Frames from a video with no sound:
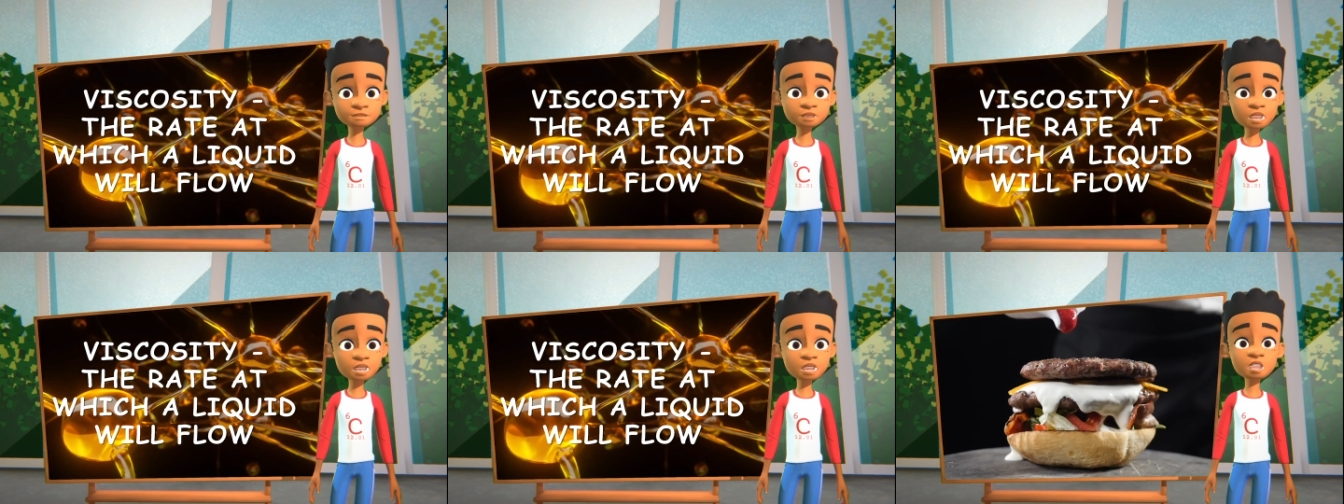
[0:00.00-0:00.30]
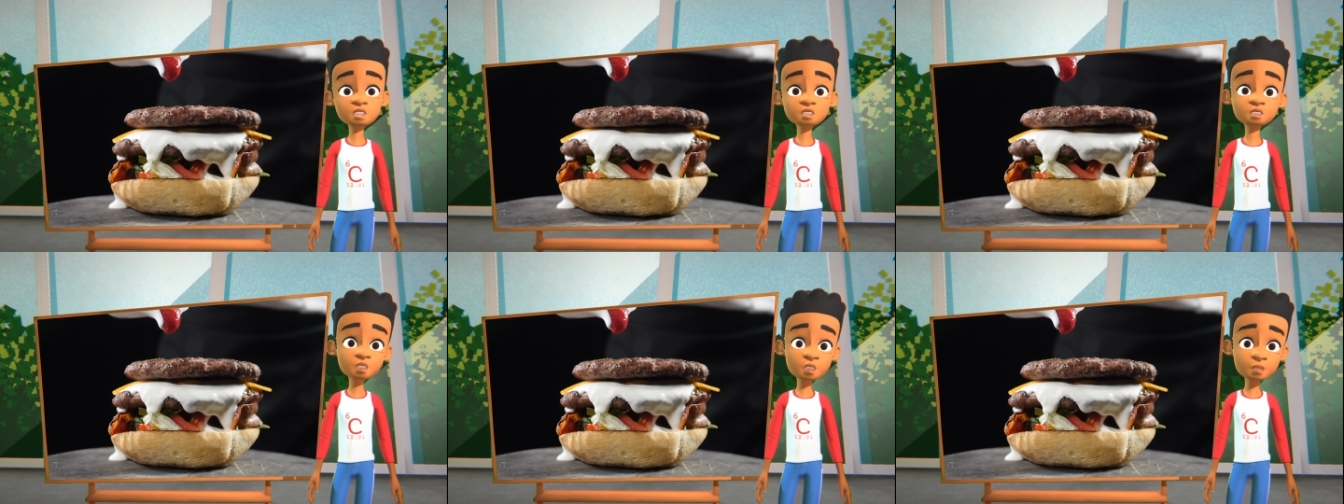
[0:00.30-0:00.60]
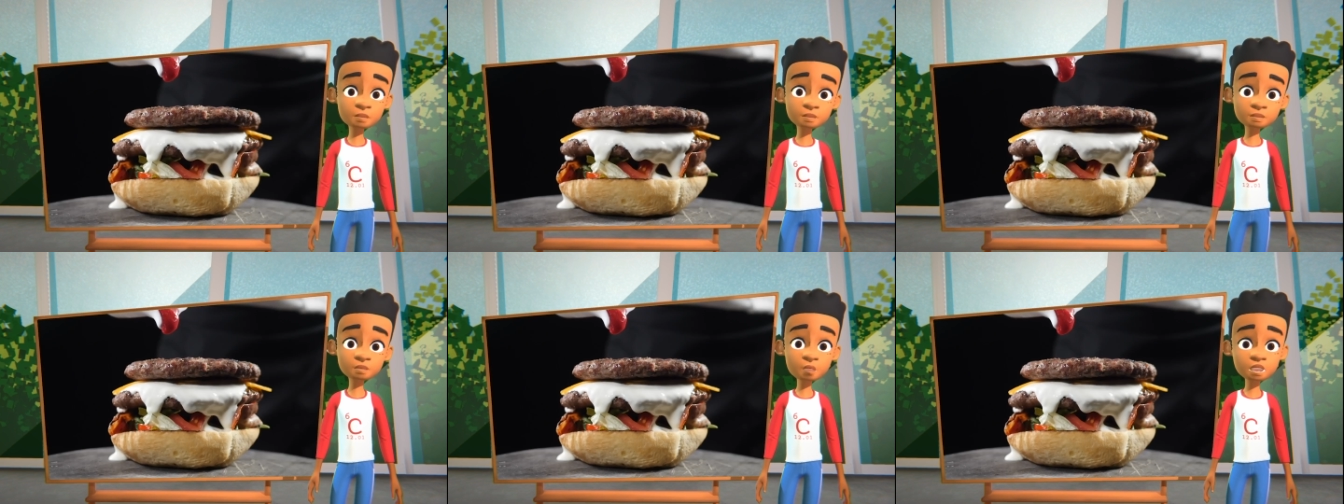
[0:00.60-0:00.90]
My
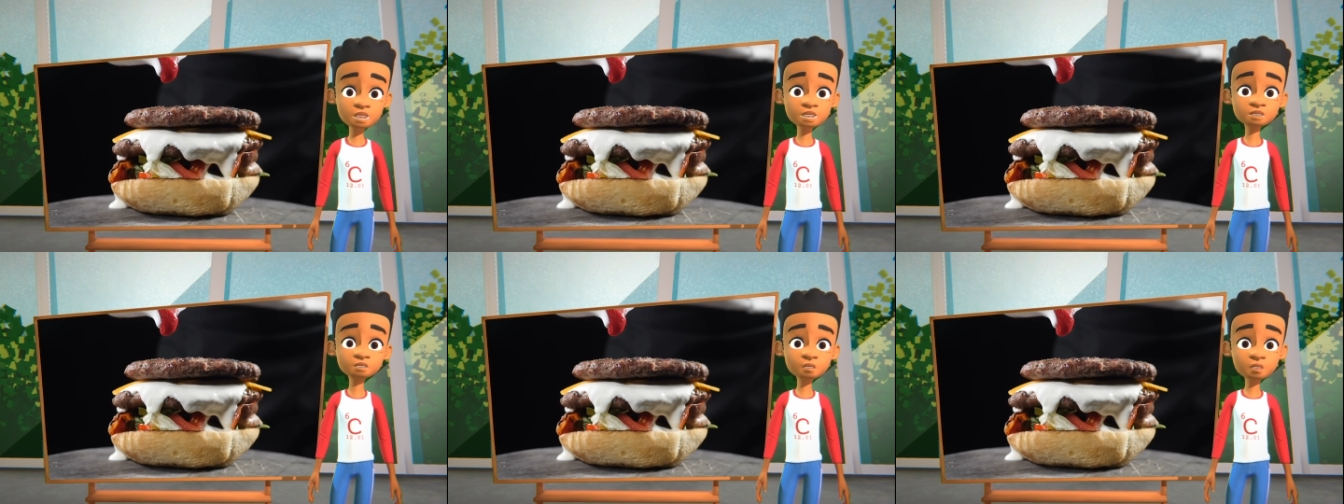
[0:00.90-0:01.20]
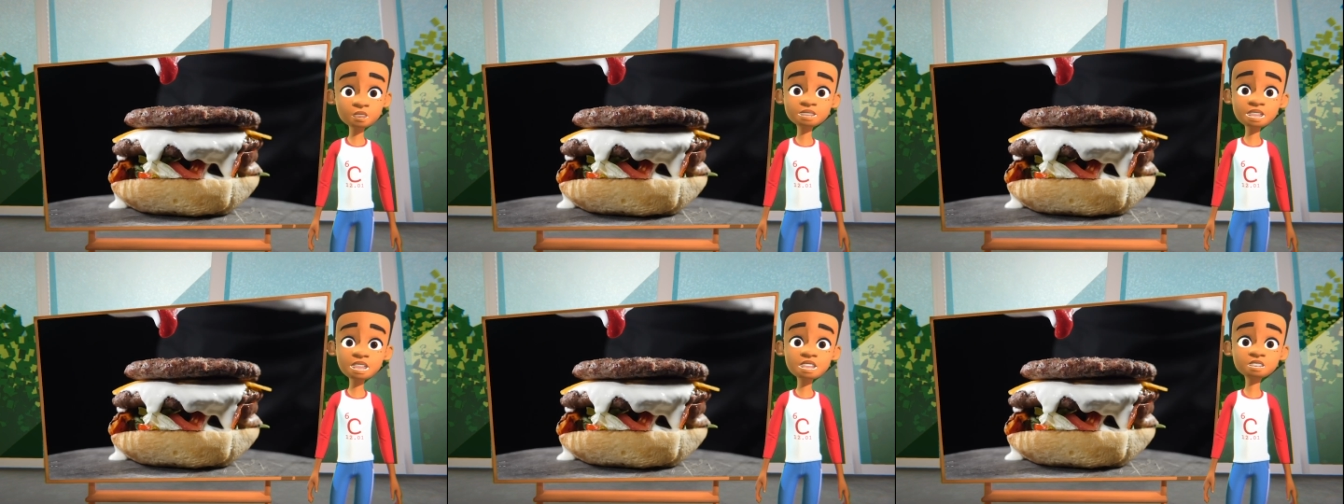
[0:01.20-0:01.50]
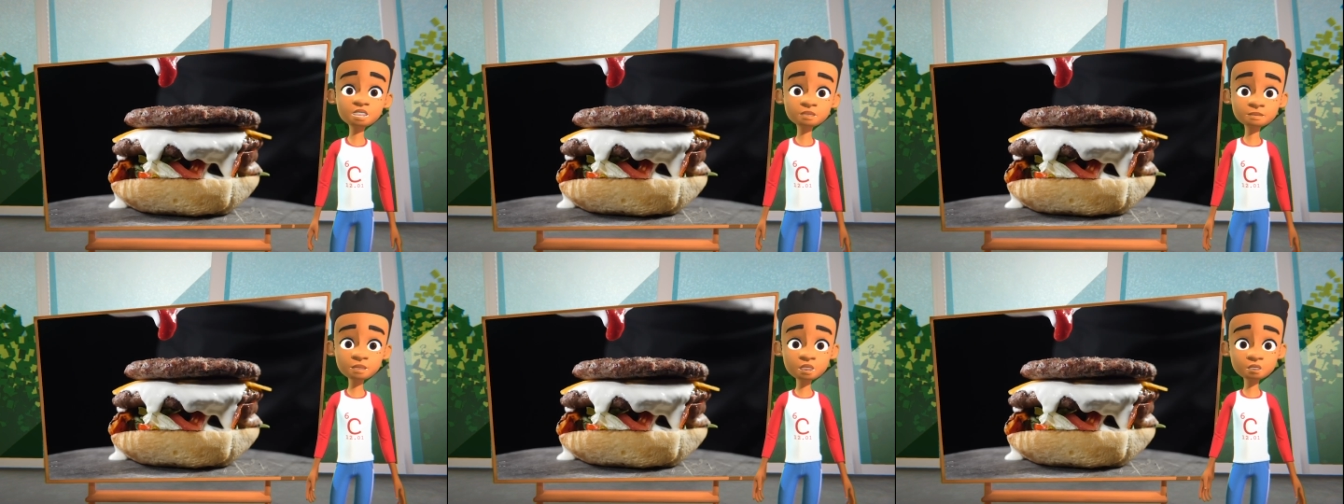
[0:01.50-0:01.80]
uncle pointed to a
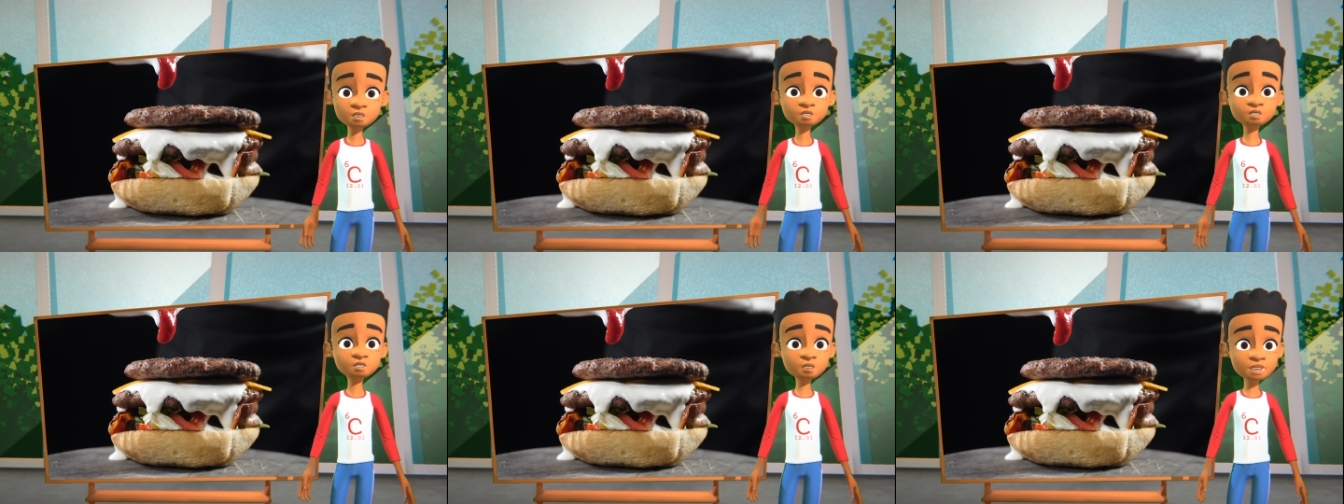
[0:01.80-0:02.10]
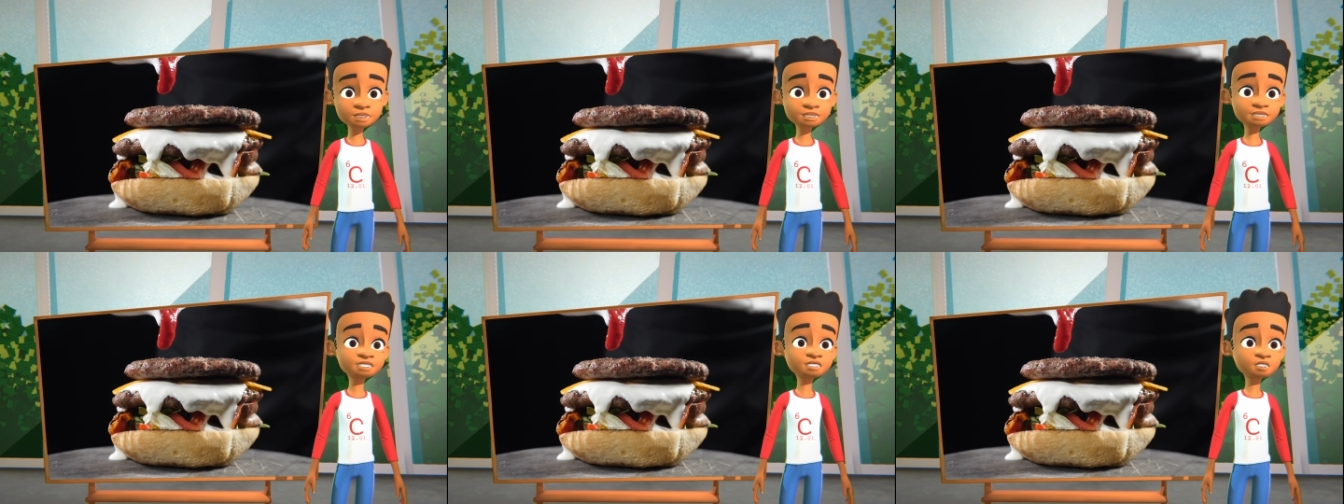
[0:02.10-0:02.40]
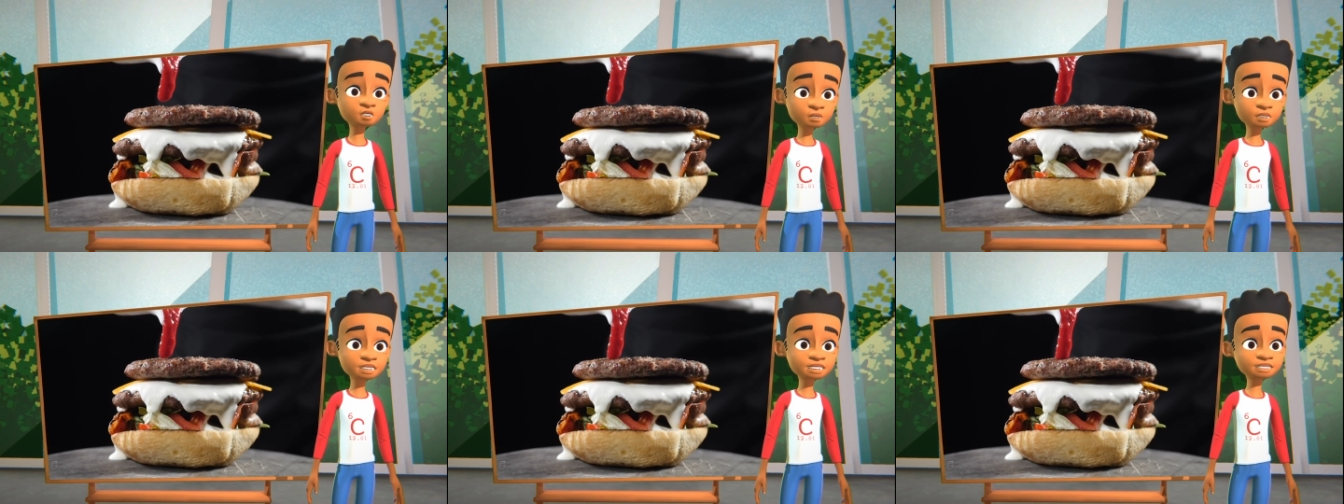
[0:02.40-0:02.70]
ketchup I was trying to
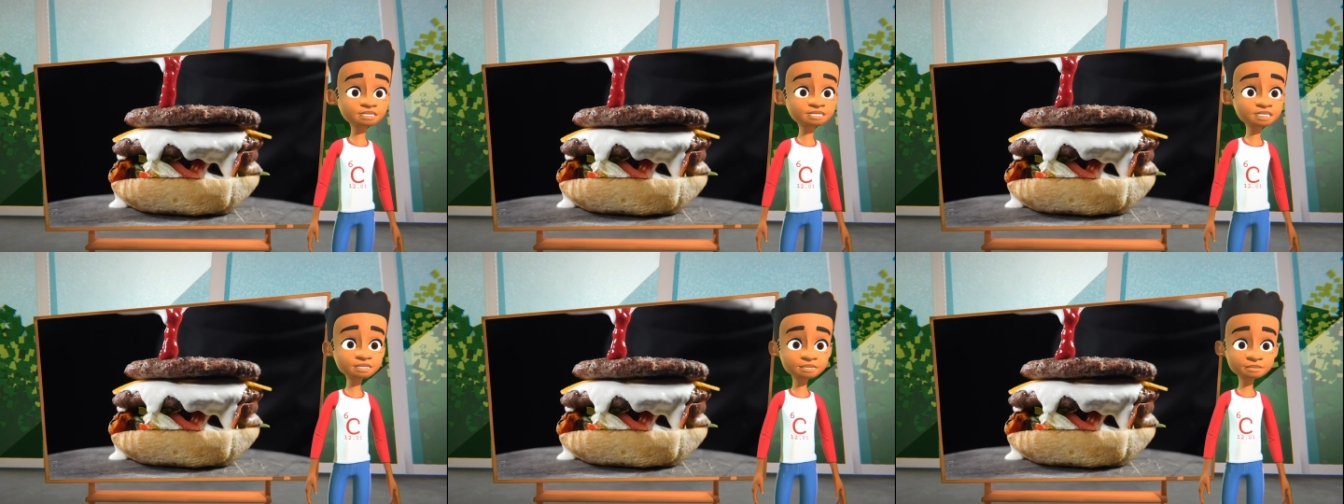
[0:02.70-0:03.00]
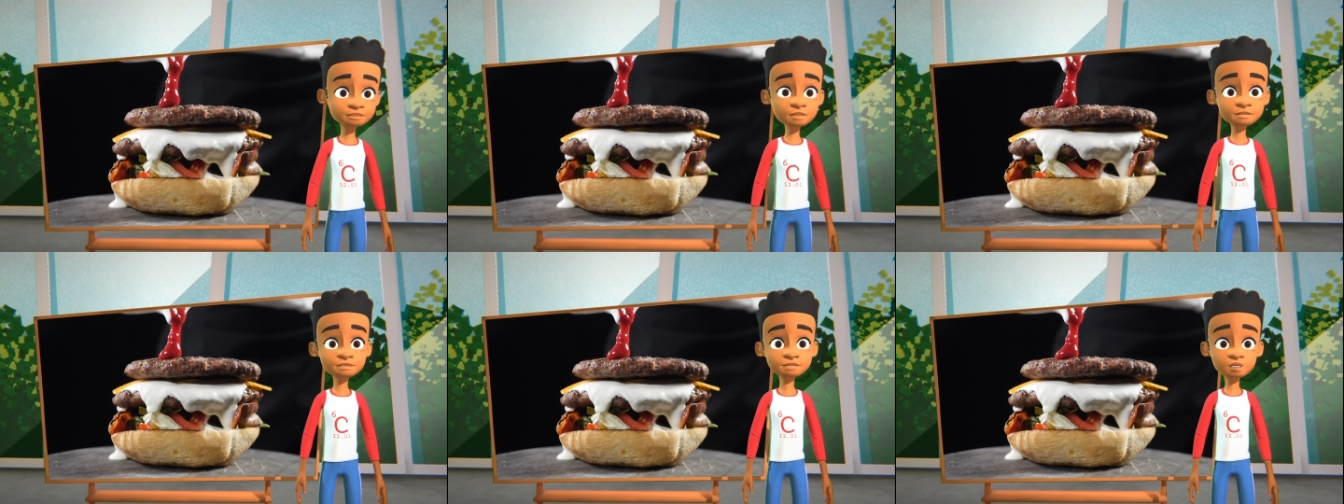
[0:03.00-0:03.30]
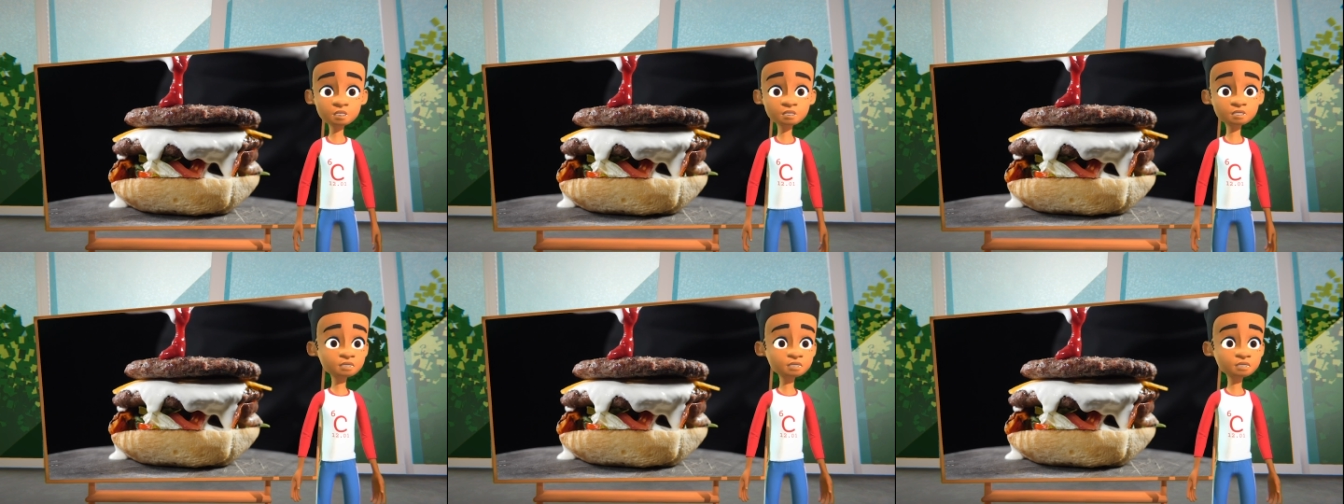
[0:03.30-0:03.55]
squeeze onto my